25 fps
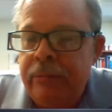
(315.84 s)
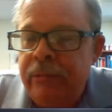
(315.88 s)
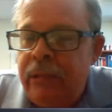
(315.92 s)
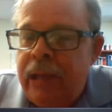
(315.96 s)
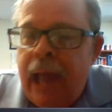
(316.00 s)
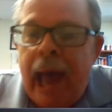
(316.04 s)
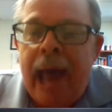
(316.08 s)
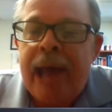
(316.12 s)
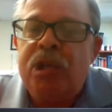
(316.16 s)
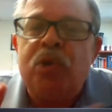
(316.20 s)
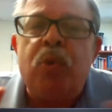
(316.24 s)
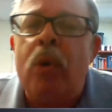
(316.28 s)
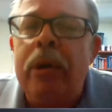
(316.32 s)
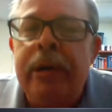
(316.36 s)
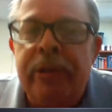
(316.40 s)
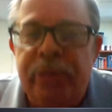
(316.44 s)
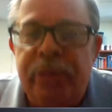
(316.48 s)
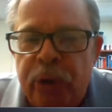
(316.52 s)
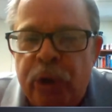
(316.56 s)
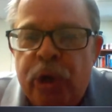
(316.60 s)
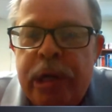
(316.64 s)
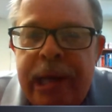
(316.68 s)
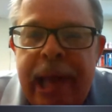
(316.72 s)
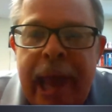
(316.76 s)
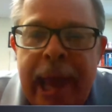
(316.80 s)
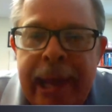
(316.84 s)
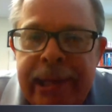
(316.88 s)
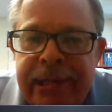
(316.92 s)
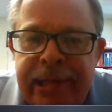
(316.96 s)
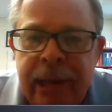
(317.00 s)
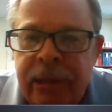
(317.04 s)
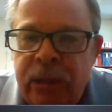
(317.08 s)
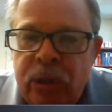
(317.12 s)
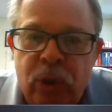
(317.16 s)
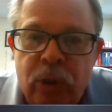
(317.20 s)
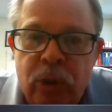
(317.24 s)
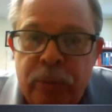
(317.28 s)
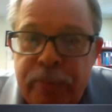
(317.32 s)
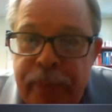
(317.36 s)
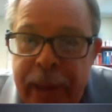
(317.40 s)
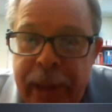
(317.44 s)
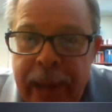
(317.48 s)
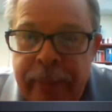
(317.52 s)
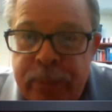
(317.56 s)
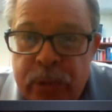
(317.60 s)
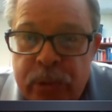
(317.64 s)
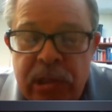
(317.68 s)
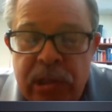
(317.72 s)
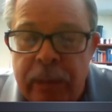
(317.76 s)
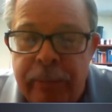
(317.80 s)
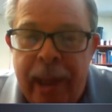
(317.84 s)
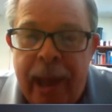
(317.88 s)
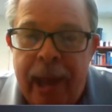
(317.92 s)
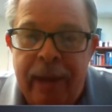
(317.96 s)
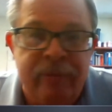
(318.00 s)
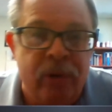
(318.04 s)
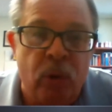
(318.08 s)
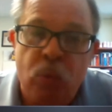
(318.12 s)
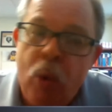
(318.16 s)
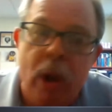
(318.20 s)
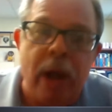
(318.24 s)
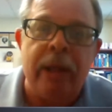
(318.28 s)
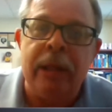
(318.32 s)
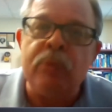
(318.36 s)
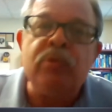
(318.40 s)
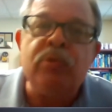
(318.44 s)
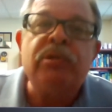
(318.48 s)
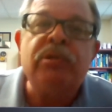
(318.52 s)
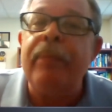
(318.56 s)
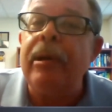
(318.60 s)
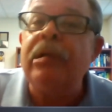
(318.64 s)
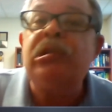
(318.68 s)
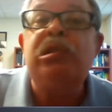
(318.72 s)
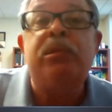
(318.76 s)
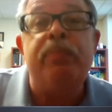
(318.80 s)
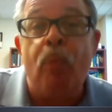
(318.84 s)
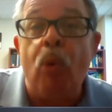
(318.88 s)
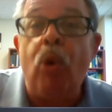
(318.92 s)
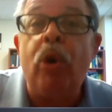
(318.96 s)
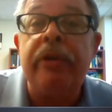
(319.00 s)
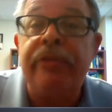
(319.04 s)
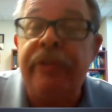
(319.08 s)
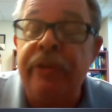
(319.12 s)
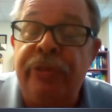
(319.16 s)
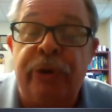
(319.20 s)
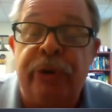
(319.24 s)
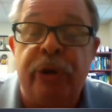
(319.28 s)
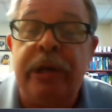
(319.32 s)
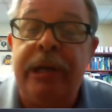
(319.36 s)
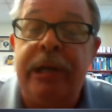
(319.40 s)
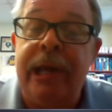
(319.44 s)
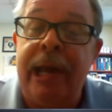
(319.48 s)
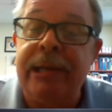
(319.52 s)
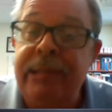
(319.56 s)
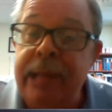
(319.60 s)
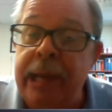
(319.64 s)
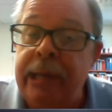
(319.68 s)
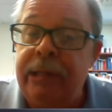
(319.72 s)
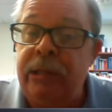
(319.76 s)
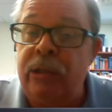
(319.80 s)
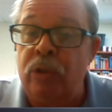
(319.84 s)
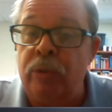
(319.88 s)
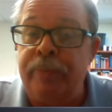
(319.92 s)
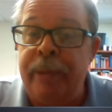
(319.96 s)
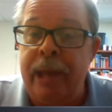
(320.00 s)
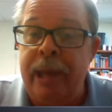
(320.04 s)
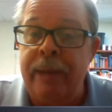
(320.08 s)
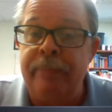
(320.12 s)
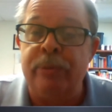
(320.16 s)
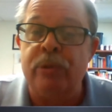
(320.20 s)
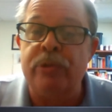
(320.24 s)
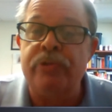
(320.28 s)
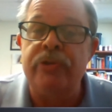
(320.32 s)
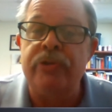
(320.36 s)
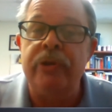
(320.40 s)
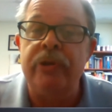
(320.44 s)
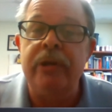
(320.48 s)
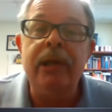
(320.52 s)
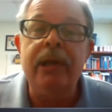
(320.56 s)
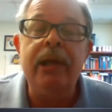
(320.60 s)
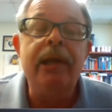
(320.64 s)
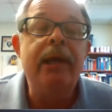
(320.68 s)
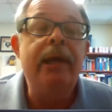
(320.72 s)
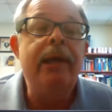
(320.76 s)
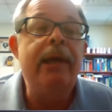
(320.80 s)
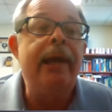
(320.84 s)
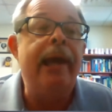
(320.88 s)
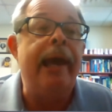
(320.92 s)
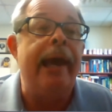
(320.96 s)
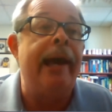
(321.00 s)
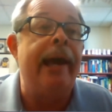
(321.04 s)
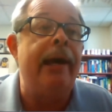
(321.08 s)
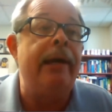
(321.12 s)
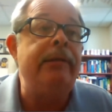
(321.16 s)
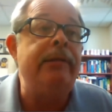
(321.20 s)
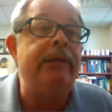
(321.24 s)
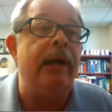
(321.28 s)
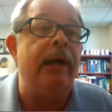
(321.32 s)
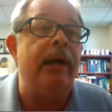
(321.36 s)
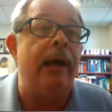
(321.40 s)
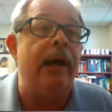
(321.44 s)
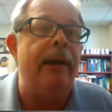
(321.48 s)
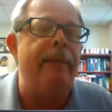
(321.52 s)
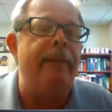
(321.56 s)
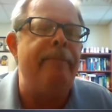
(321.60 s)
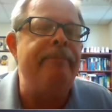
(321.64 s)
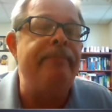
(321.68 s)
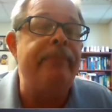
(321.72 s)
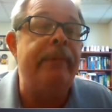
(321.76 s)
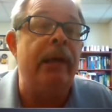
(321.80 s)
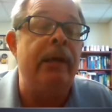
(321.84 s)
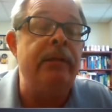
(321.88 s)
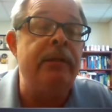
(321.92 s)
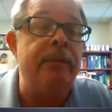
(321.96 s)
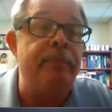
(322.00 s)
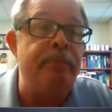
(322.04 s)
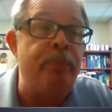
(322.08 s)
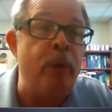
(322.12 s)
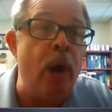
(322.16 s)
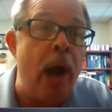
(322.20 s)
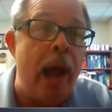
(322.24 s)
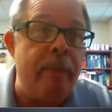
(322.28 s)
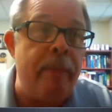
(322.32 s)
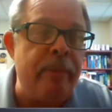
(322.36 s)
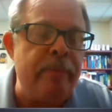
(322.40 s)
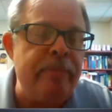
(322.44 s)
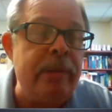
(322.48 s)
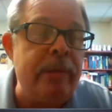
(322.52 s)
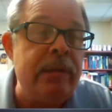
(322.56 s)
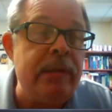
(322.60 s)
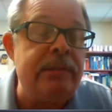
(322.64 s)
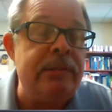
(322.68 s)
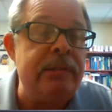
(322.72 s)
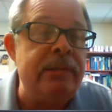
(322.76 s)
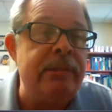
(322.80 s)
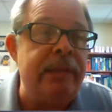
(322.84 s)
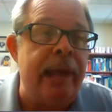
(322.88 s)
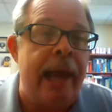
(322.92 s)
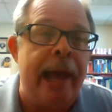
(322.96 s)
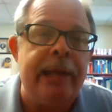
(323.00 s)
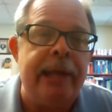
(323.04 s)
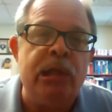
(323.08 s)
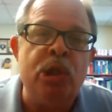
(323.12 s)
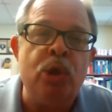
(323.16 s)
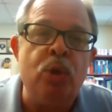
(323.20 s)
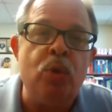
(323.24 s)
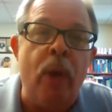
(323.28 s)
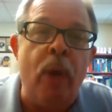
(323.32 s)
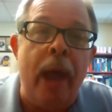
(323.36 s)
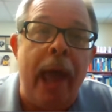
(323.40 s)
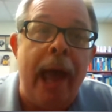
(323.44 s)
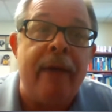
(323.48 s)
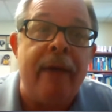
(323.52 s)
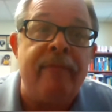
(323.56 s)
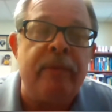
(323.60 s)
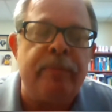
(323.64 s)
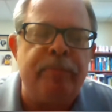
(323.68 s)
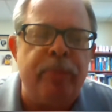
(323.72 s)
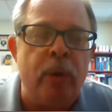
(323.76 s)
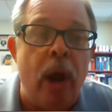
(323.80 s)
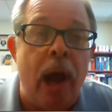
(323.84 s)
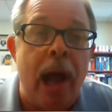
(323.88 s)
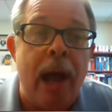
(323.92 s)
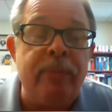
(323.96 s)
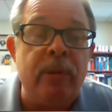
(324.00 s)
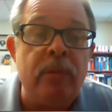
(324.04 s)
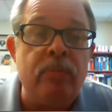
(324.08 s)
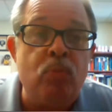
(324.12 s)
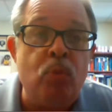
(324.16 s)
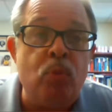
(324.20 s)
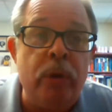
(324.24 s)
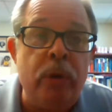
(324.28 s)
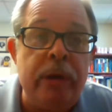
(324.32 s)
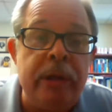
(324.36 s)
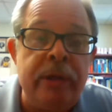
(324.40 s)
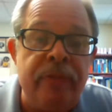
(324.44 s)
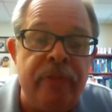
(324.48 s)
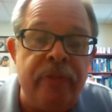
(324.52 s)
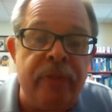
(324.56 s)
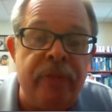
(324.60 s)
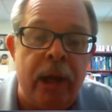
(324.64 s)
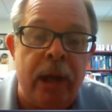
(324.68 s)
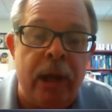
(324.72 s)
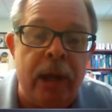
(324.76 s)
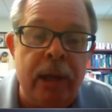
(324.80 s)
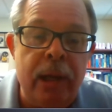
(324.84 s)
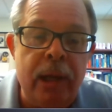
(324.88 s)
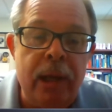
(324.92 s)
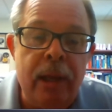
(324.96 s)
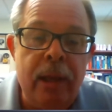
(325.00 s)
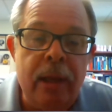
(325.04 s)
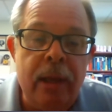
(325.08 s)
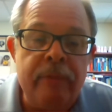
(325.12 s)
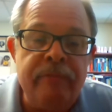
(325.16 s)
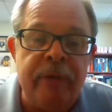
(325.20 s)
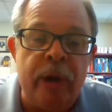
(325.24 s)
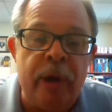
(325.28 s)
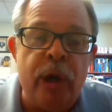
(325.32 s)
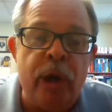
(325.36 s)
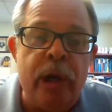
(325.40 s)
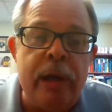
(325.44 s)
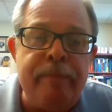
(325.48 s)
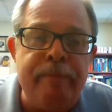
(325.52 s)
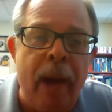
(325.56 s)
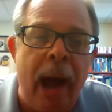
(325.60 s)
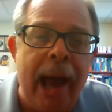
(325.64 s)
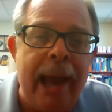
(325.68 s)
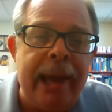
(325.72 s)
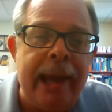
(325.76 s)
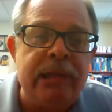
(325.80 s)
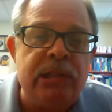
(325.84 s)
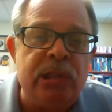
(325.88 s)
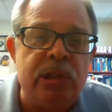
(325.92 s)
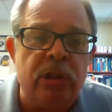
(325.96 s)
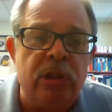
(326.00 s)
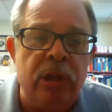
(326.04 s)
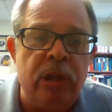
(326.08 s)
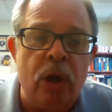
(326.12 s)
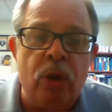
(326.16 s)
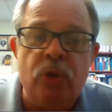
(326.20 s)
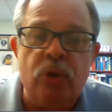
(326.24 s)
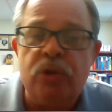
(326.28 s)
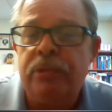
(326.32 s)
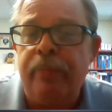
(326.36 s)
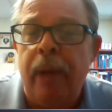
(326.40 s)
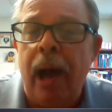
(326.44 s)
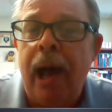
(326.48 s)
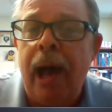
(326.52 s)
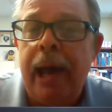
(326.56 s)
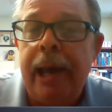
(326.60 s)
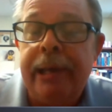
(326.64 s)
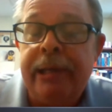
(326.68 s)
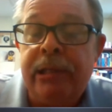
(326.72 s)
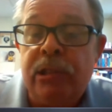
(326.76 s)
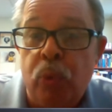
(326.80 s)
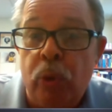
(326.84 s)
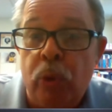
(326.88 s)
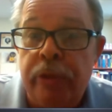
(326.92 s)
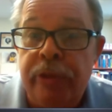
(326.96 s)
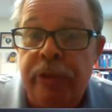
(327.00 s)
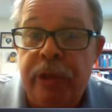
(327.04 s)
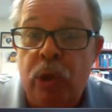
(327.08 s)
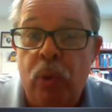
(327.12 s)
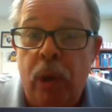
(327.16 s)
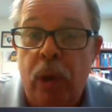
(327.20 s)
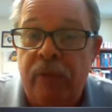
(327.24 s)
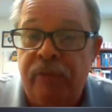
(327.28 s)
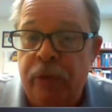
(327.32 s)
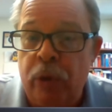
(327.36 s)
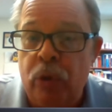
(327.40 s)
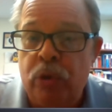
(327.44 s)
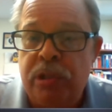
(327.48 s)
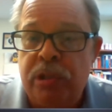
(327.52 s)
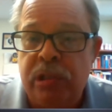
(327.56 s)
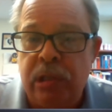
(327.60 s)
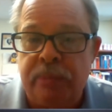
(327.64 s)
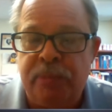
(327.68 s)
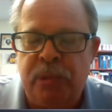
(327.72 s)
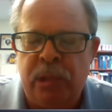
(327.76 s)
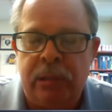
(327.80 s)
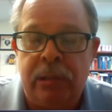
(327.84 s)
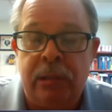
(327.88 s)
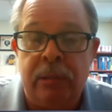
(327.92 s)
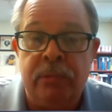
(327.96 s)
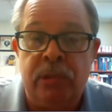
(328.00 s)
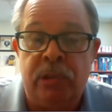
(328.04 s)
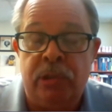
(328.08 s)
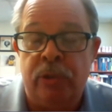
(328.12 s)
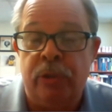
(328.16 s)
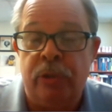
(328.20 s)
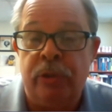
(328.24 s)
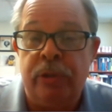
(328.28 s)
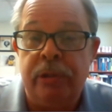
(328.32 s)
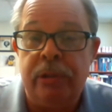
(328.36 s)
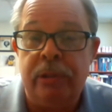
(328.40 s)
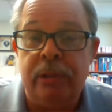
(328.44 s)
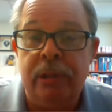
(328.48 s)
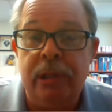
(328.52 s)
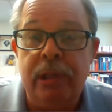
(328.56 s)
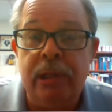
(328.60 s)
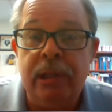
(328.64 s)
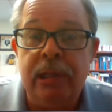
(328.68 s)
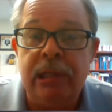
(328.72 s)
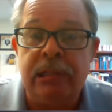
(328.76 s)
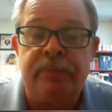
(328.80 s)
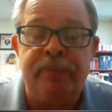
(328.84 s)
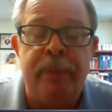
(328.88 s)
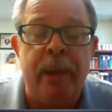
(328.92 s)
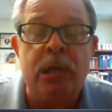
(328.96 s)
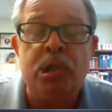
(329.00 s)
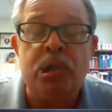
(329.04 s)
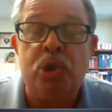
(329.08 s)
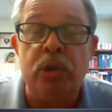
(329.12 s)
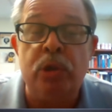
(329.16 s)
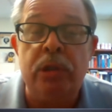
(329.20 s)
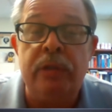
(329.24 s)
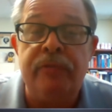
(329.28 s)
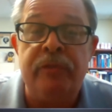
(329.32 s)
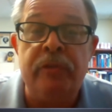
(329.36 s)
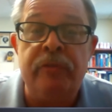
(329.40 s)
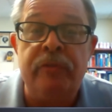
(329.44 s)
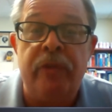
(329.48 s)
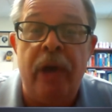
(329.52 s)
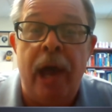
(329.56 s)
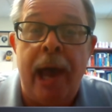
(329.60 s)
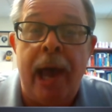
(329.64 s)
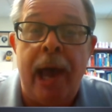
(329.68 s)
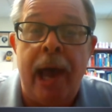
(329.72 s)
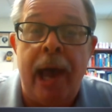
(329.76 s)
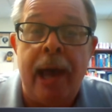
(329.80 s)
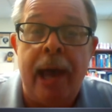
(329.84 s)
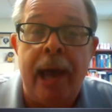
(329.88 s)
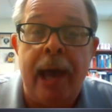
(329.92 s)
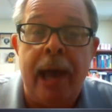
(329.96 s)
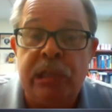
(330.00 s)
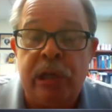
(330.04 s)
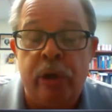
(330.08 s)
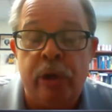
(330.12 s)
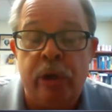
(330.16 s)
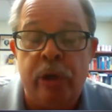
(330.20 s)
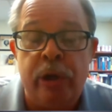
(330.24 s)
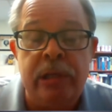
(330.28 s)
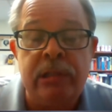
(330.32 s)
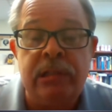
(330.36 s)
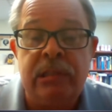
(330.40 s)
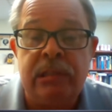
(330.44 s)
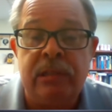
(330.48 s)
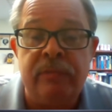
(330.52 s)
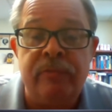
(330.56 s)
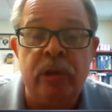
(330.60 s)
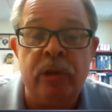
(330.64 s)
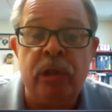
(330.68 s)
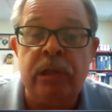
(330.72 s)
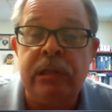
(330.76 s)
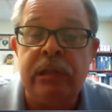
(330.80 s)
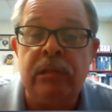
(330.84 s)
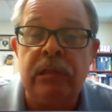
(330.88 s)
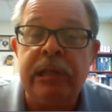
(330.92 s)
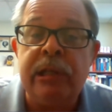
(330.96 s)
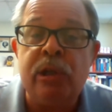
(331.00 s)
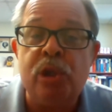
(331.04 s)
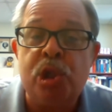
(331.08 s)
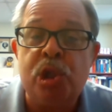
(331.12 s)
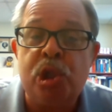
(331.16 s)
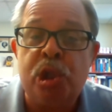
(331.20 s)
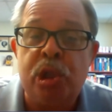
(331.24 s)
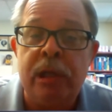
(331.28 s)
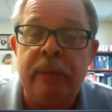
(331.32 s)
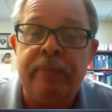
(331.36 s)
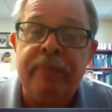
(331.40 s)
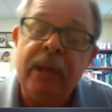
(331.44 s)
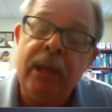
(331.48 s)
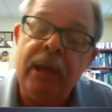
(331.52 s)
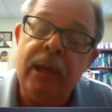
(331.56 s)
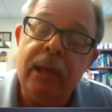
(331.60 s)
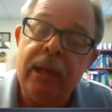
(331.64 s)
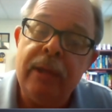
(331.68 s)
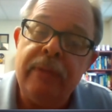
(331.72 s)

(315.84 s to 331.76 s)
got 38 technical papers come out of it? Well, it was much more than 38 technical papers. And the problem is that you have a problem with very biased, closed minds where the UFO subject concerned, especially if you've got military and civilian leadership